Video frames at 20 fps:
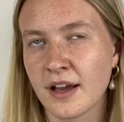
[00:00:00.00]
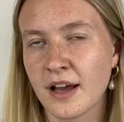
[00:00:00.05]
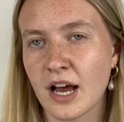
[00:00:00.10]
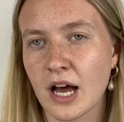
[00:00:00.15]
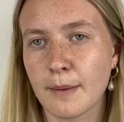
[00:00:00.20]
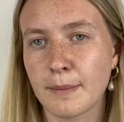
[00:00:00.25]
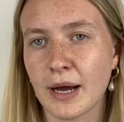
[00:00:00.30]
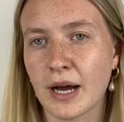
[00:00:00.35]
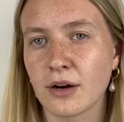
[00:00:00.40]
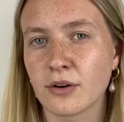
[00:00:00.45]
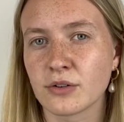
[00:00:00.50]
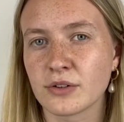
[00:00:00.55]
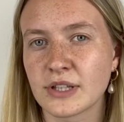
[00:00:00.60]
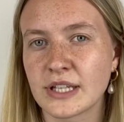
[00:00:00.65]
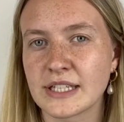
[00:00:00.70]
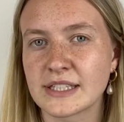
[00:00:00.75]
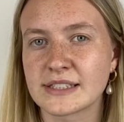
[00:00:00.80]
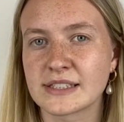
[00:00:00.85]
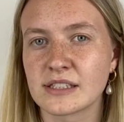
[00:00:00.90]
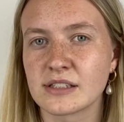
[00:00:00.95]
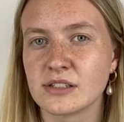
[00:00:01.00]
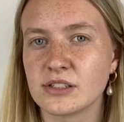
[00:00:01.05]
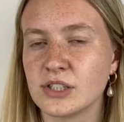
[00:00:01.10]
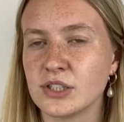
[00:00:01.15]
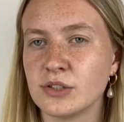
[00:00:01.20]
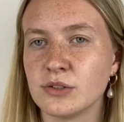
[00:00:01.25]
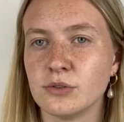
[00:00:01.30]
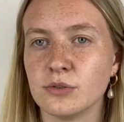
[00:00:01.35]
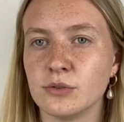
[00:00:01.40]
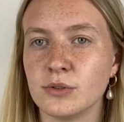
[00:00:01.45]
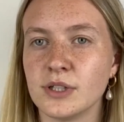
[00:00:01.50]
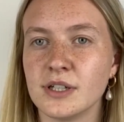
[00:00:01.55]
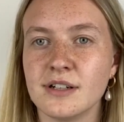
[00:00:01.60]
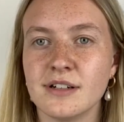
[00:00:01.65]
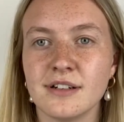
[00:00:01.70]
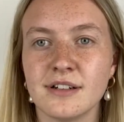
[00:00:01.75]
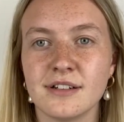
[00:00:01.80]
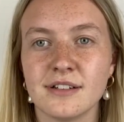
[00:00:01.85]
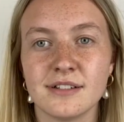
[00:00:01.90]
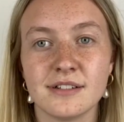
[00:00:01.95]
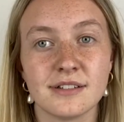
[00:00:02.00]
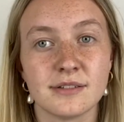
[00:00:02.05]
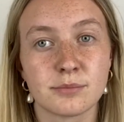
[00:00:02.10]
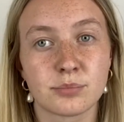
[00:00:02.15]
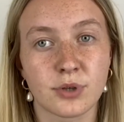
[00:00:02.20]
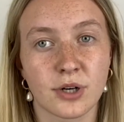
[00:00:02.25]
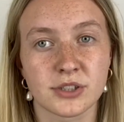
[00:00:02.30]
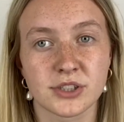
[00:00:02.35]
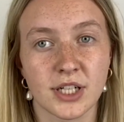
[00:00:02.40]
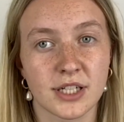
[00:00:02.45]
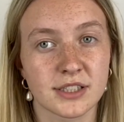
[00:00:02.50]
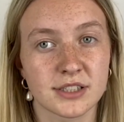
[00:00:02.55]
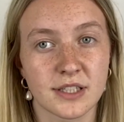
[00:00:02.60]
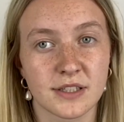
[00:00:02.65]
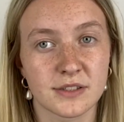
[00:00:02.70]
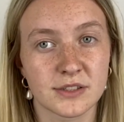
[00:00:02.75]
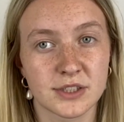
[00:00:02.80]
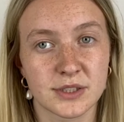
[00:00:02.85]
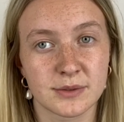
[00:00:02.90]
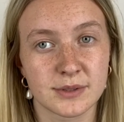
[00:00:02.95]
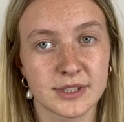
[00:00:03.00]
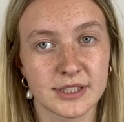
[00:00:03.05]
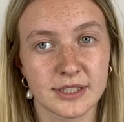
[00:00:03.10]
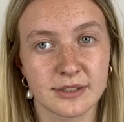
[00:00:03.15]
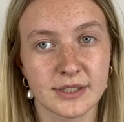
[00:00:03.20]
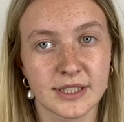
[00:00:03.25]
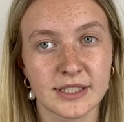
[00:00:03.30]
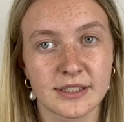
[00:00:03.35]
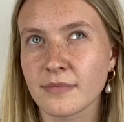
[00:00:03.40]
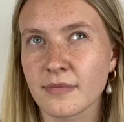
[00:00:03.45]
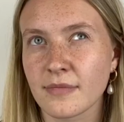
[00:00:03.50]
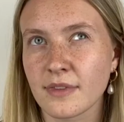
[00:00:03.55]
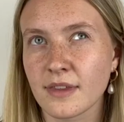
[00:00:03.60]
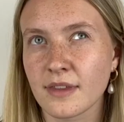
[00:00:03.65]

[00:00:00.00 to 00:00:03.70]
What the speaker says: about this new project that she was doing.